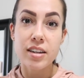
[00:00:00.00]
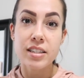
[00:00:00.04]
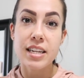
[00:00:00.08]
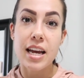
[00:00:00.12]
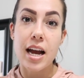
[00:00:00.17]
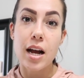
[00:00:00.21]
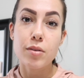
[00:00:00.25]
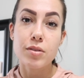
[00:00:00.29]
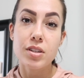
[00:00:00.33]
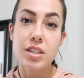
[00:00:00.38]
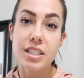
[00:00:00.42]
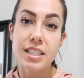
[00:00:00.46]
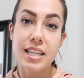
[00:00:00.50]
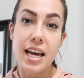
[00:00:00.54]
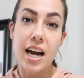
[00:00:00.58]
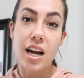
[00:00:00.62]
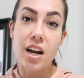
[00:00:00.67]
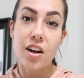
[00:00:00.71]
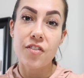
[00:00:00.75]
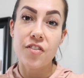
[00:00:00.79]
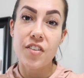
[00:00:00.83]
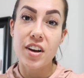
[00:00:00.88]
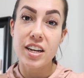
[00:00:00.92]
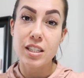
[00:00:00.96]
down to
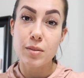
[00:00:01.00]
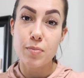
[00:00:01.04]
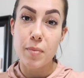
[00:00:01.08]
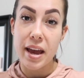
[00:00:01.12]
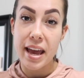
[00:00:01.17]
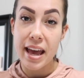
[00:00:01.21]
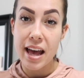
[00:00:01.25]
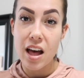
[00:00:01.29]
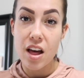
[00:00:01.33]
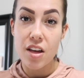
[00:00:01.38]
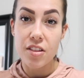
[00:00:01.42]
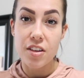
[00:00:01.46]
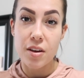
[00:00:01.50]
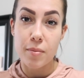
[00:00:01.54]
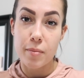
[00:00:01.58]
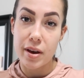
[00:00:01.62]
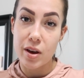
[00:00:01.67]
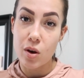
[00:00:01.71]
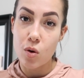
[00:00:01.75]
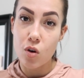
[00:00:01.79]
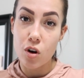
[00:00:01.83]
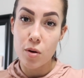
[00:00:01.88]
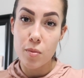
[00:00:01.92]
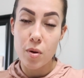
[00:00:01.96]
sacrifice my health and my
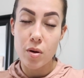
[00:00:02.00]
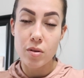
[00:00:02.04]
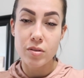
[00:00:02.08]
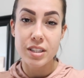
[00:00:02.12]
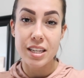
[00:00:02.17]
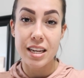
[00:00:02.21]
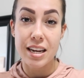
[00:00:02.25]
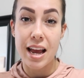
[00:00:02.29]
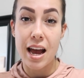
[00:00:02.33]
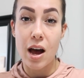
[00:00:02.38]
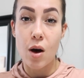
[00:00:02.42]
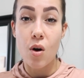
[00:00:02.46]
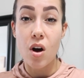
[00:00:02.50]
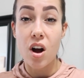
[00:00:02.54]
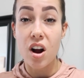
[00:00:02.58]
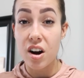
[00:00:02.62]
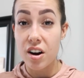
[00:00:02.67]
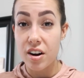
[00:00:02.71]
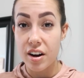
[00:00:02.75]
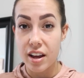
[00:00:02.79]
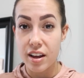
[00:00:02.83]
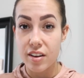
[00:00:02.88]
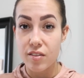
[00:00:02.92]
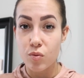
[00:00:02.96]
hormones and how
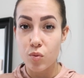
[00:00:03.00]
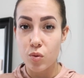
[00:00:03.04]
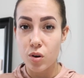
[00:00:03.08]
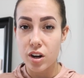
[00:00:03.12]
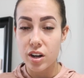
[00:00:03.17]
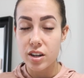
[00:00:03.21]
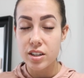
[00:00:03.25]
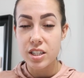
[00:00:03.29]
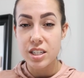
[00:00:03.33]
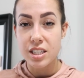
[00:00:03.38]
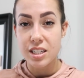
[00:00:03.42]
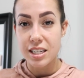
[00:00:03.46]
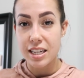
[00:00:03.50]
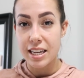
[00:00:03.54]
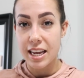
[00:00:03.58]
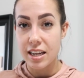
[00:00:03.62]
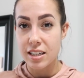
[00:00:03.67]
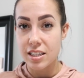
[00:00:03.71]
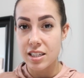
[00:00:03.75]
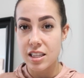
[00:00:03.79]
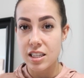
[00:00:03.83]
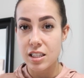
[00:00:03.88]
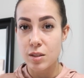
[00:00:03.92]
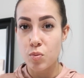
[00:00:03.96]
hard I have worked to
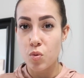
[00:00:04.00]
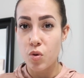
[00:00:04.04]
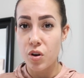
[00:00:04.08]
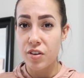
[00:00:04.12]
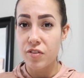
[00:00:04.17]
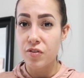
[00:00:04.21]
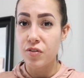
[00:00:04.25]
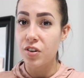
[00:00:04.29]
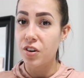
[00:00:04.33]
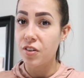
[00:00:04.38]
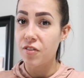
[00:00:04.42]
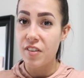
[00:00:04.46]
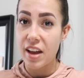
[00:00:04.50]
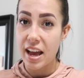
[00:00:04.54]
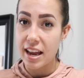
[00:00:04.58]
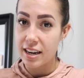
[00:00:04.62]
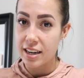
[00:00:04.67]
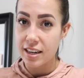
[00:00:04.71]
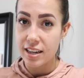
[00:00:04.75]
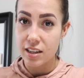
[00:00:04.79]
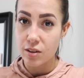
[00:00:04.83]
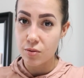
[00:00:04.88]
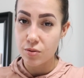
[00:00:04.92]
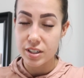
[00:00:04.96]
get to this point for
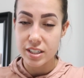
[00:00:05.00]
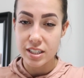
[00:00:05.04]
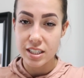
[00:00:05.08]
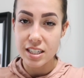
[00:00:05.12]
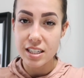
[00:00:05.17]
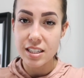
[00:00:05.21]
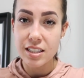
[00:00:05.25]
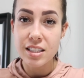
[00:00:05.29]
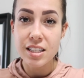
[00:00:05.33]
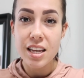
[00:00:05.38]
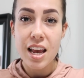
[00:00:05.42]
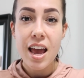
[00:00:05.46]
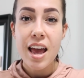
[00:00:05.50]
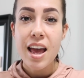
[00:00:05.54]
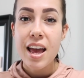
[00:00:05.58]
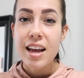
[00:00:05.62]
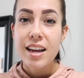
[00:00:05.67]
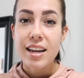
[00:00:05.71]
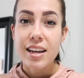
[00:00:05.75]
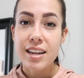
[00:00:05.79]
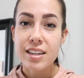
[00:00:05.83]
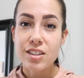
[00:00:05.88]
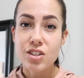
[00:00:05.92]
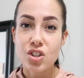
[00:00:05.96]
vanity reasons.
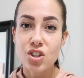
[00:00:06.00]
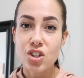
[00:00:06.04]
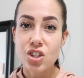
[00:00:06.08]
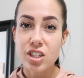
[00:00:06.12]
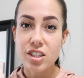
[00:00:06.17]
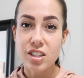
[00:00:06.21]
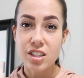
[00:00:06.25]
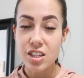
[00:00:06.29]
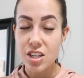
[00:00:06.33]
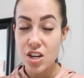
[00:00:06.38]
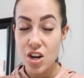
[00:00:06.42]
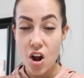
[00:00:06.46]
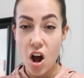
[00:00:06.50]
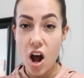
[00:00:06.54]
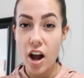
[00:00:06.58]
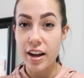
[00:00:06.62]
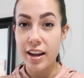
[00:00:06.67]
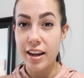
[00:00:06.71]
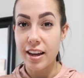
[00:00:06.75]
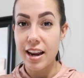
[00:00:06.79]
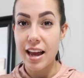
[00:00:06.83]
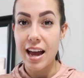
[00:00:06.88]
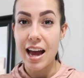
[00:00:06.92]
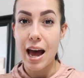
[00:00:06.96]
It's just
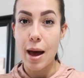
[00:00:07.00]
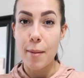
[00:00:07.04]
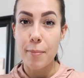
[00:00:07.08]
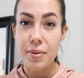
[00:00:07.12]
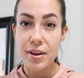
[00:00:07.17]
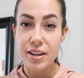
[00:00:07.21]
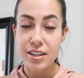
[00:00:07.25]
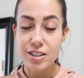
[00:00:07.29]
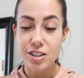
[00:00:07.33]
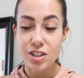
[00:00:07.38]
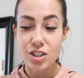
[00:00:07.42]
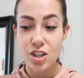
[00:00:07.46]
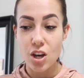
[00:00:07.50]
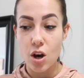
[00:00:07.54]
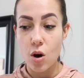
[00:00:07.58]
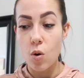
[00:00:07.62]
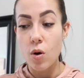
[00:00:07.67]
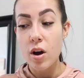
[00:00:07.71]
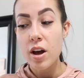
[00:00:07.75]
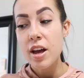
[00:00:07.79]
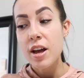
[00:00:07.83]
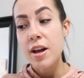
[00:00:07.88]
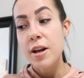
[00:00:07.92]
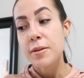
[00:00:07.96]
not gonna happen.
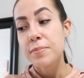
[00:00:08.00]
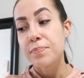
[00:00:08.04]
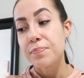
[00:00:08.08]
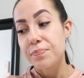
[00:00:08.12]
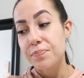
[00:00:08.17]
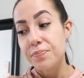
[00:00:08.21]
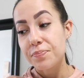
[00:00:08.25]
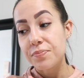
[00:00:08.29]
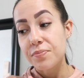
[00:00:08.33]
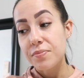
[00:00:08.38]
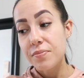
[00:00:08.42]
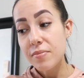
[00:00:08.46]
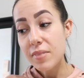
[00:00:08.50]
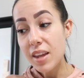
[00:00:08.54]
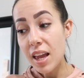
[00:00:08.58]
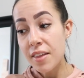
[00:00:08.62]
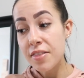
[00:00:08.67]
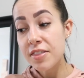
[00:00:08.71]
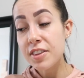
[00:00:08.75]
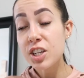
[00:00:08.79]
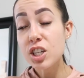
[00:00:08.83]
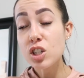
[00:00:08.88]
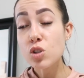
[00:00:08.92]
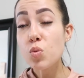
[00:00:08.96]
So
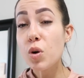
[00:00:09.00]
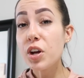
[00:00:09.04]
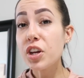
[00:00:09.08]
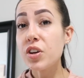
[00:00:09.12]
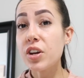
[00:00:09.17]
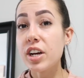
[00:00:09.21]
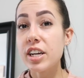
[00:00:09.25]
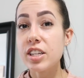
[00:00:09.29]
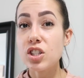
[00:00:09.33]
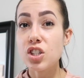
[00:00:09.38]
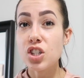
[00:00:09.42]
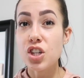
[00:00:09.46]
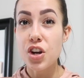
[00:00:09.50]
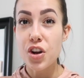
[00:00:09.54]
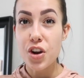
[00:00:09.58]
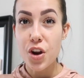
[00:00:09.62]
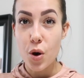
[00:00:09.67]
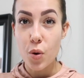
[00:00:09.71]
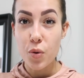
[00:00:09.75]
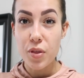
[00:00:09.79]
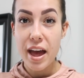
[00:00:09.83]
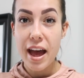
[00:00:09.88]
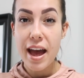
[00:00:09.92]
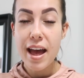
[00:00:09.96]
just want you guys to
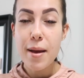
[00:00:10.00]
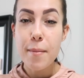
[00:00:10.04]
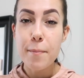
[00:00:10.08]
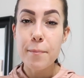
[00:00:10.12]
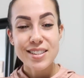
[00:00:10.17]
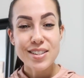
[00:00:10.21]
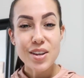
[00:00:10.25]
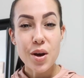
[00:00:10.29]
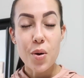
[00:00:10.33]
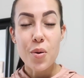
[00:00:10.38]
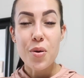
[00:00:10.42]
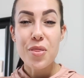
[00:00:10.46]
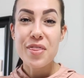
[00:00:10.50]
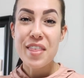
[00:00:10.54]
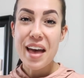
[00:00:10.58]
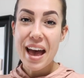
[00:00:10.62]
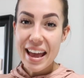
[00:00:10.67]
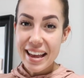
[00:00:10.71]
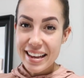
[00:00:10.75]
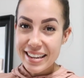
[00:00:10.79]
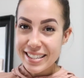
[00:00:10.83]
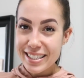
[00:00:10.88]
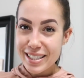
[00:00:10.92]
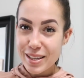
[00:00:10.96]
know that. So
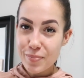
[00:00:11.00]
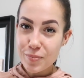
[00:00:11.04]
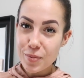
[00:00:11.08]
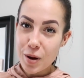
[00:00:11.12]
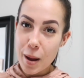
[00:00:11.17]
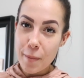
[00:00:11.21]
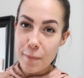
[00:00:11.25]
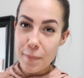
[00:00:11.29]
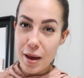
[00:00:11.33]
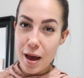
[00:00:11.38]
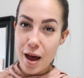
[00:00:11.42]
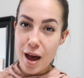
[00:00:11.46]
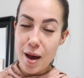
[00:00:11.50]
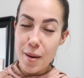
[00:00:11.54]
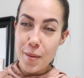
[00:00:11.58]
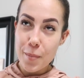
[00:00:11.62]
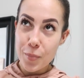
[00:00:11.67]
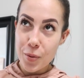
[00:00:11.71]
that is the prep